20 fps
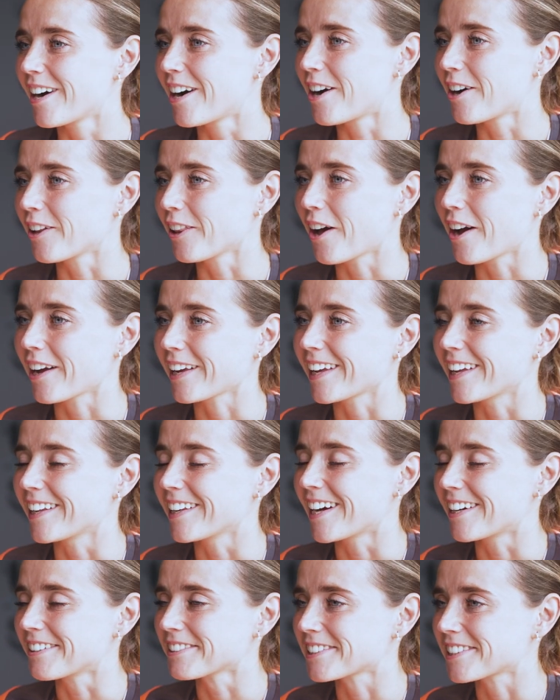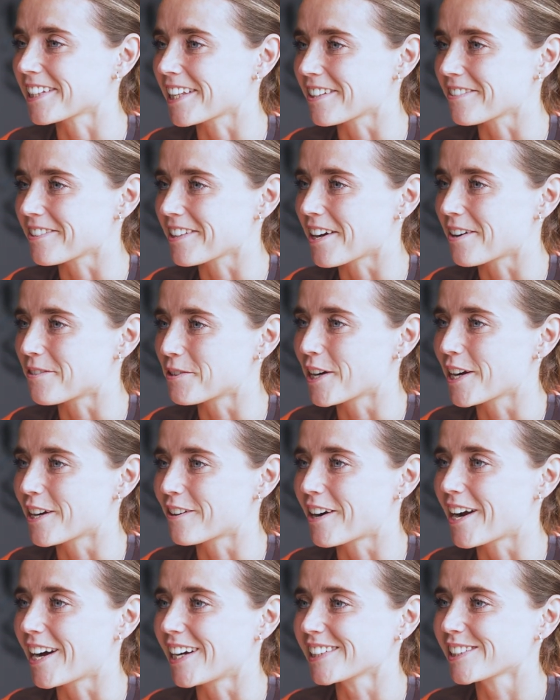I like it now instead of the other way
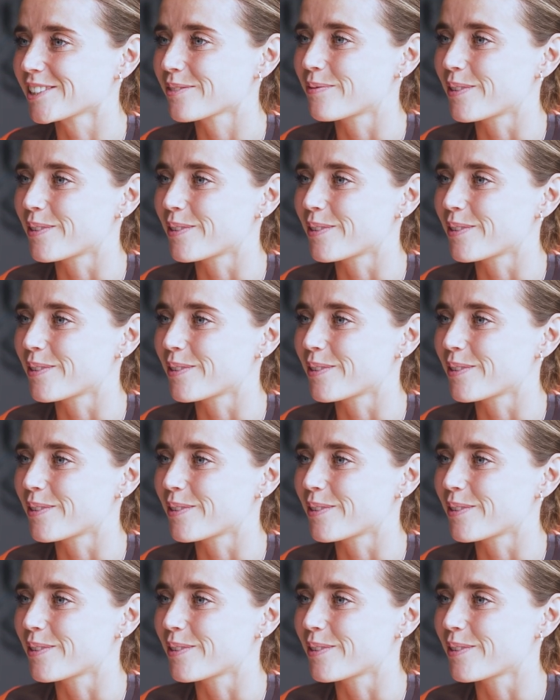around.